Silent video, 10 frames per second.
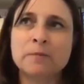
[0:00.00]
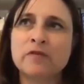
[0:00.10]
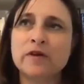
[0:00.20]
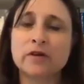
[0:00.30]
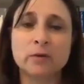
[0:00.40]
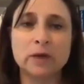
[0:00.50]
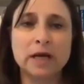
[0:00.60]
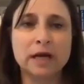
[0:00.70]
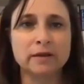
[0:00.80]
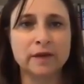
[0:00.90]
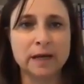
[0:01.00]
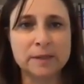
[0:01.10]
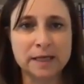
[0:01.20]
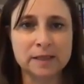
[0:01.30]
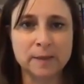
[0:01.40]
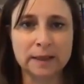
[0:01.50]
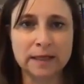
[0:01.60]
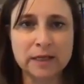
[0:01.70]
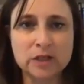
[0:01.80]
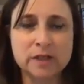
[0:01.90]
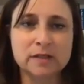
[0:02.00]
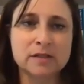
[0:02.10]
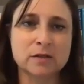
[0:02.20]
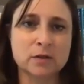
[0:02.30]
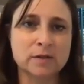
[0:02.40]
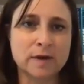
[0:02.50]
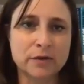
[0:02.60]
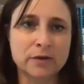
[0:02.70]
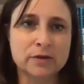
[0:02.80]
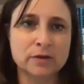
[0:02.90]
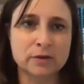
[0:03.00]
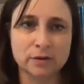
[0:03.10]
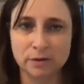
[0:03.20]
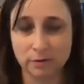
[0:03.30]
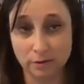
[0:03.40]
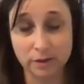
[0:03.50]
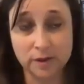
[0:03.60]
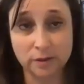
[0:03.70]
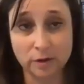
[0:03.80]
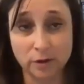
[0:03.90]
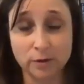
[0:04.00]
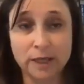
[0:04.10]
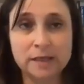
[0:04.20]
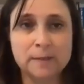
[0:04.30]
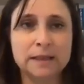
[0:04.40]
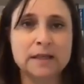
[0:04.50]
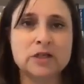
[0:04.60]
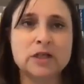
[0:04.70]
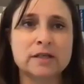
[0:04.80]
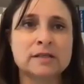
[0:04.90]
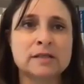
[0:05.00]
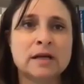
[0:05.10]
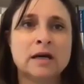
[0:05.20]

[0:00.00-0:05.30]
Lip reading: Fear that we're not living up to expectations, those of others or our own expectations,